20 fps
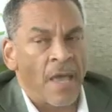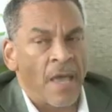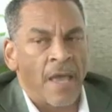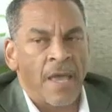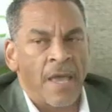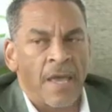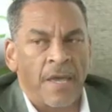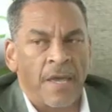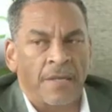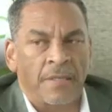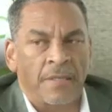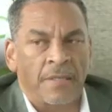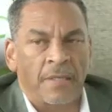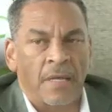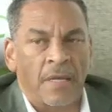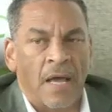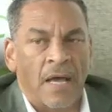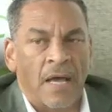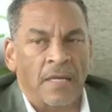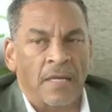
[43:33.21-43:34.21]
It
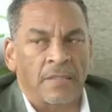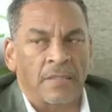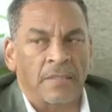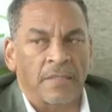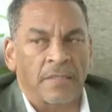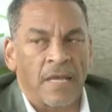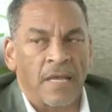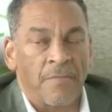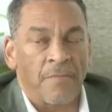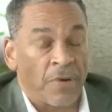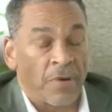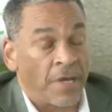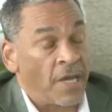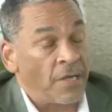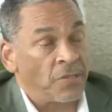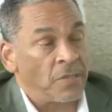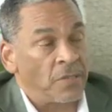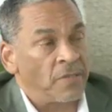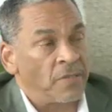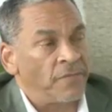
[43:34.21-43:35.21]
has
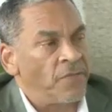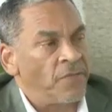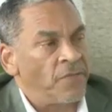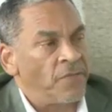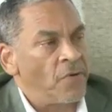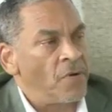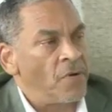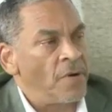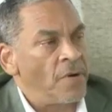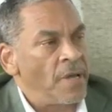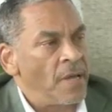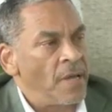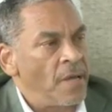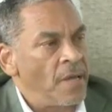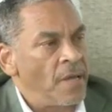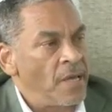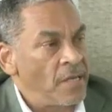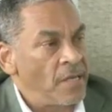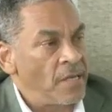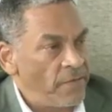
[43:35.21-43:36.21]
implications for
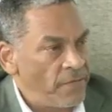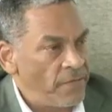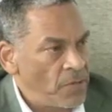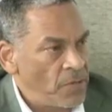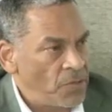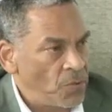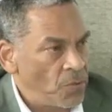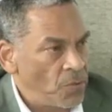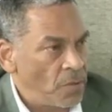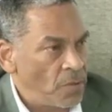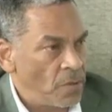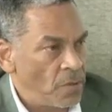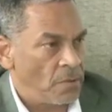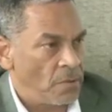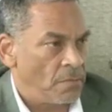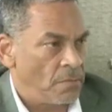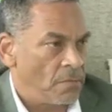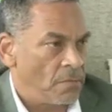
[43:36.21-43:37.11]
individual